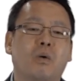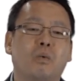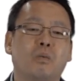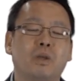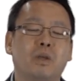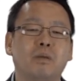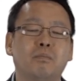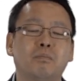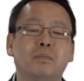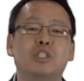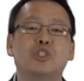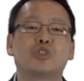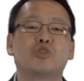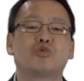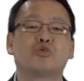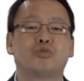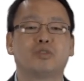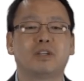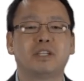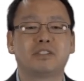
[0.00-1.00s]
we
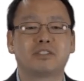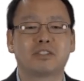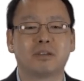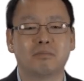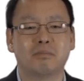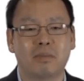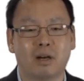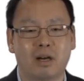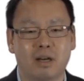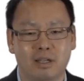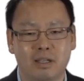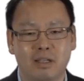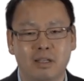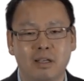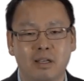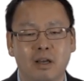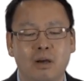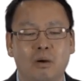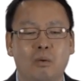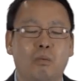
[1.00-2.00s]
mistreat somebody,
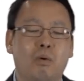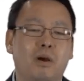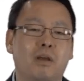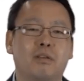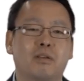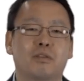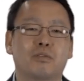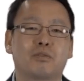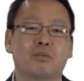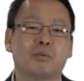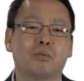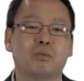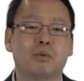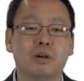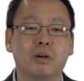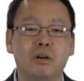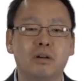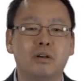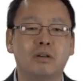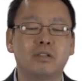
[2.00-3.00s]
whether through
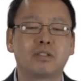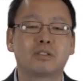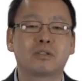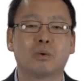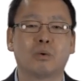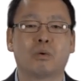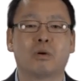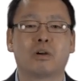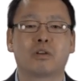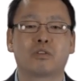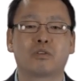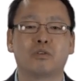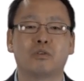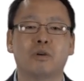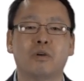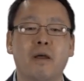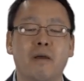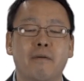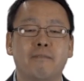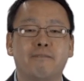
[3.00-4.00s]
words or
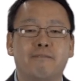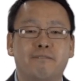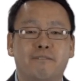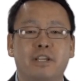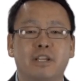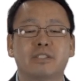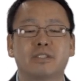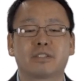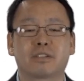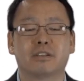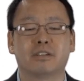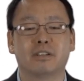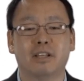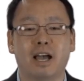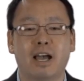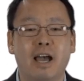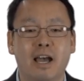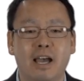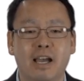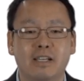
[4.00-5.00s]
through physical
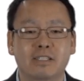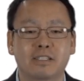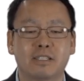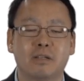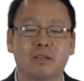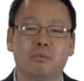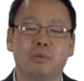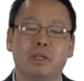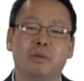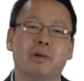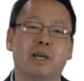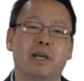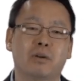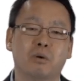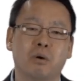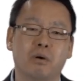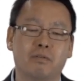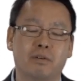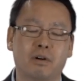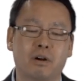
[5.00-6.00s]
acts, and we went
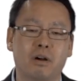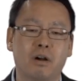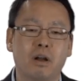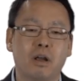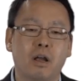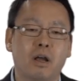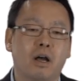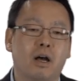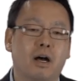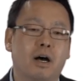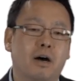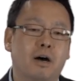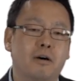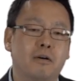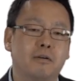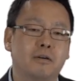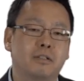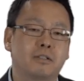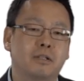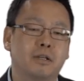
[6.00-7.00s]
over
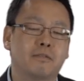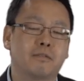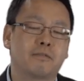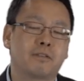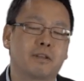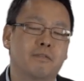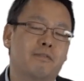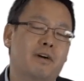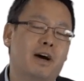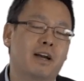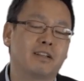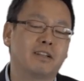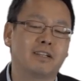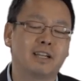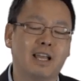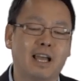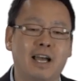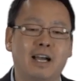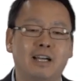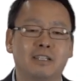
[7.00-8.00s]
the
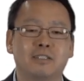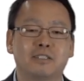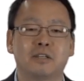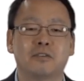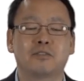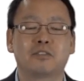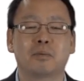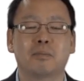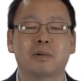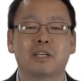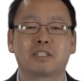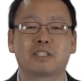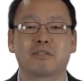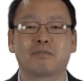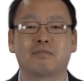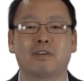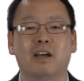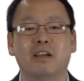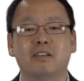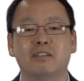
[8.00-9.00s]
violent act of domestic
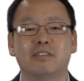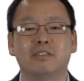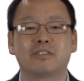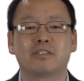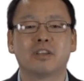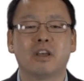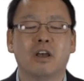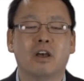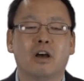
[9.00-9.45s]
violence,